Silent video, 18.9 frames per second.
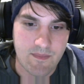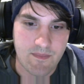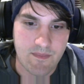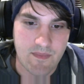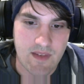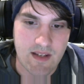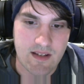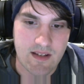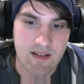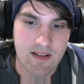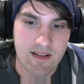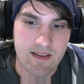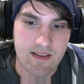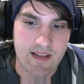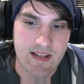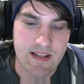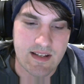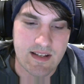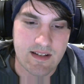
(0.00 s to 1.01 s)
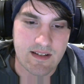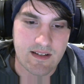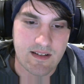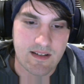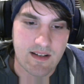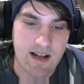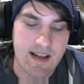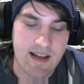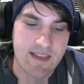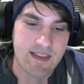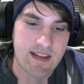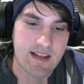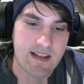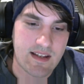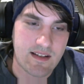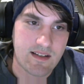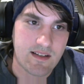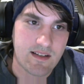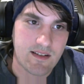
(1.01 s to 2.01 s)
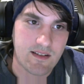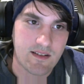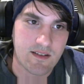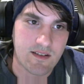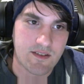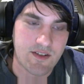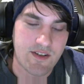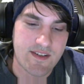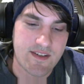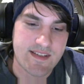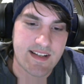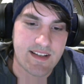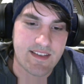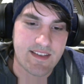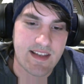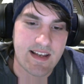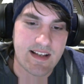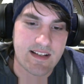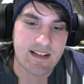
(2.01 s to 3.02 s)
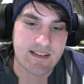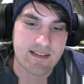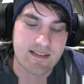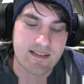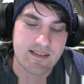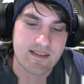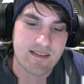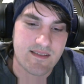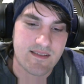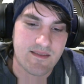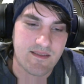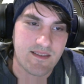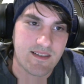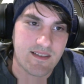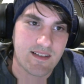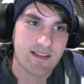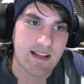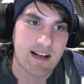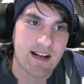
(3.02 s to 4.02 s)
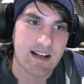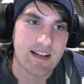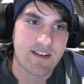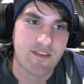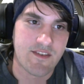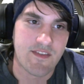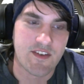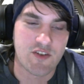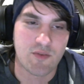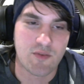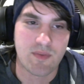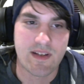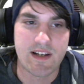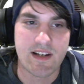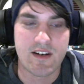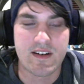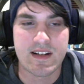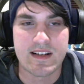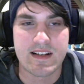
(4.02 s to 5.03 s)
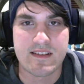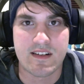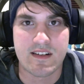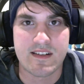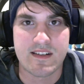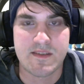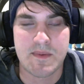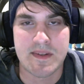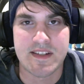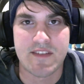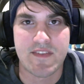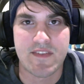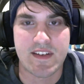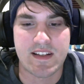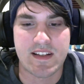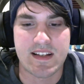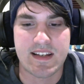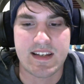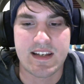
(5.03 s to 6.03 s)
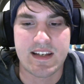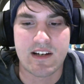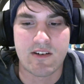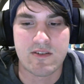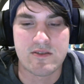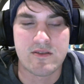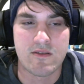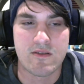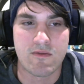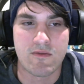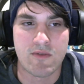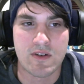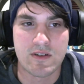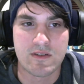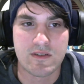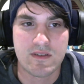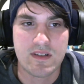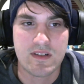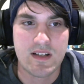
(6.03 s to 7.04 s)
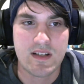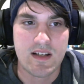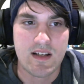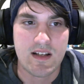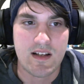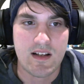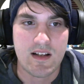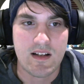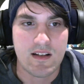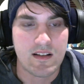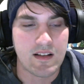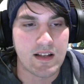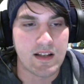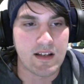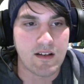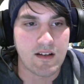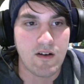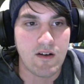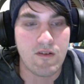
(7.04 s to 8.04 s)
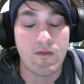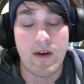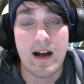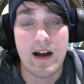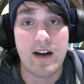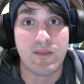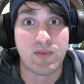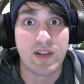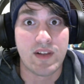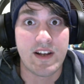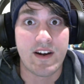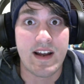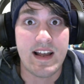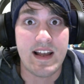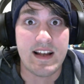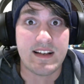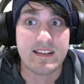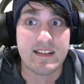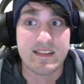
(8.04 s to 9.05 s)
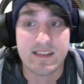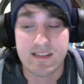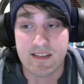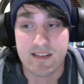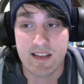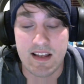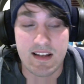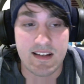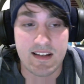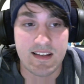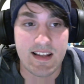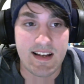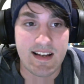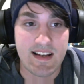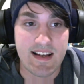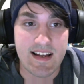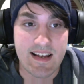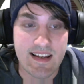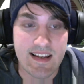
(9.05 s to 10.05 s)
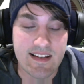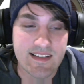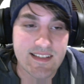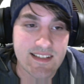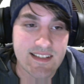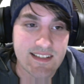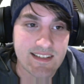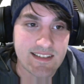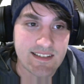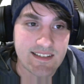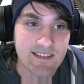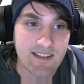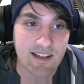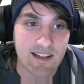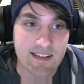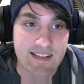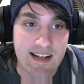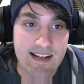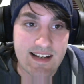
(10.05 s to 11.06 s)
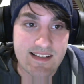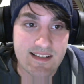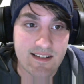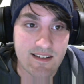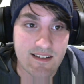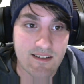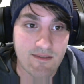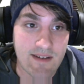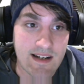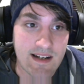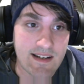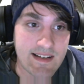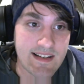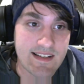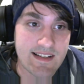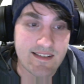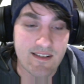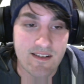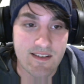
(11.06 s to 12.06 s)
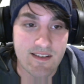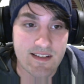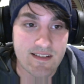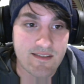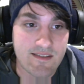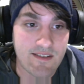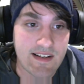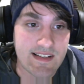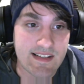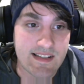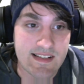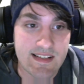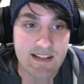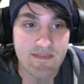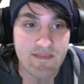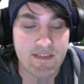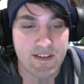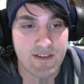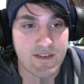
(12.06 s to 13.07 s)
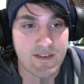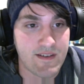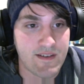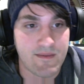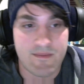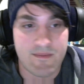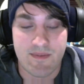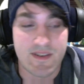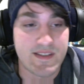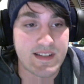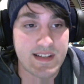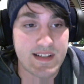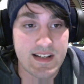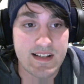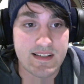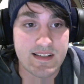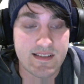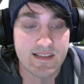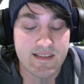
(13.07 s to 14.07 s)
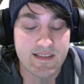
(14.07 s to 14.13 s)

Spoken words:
And then I think noticing things that an individual player does on a specific hero or role, oh wow, player X, that guy on Tassadar, wow, he does all this crazy stuff that no other person does.